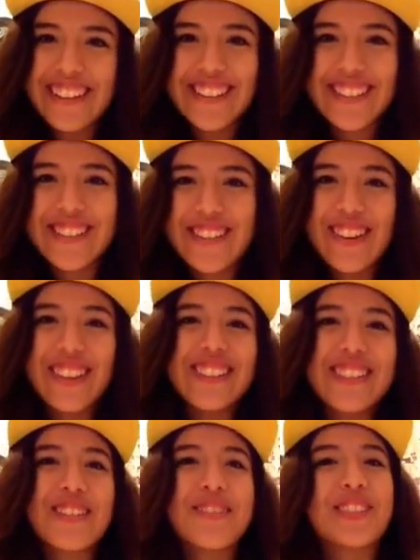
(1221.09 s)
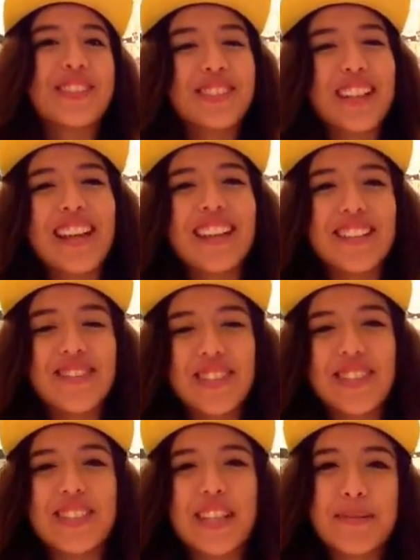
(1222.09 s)
Just know that it's going to be a reality
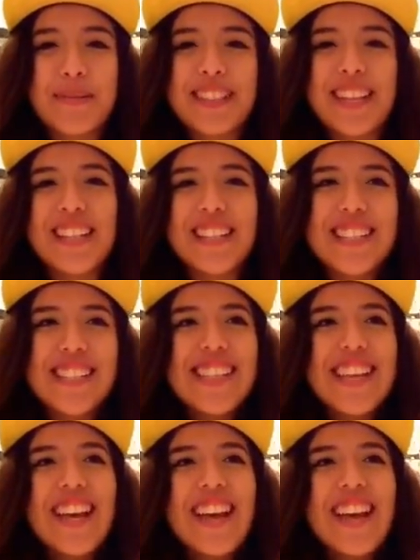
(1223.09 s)
versus expectations.